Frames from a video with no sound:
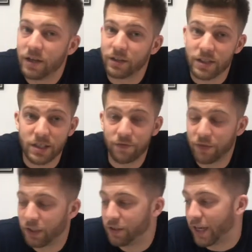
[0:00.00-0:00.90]
This is the
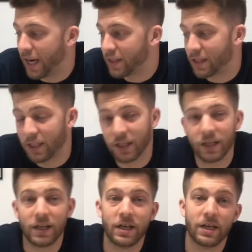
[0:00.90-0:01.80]
villain that I think
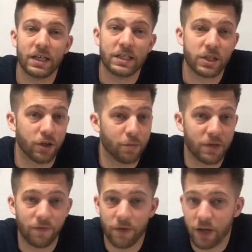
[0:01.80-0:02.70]
is going to
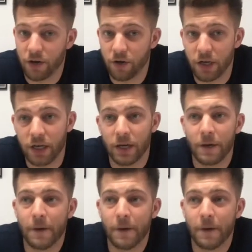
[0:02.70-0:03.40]
be very...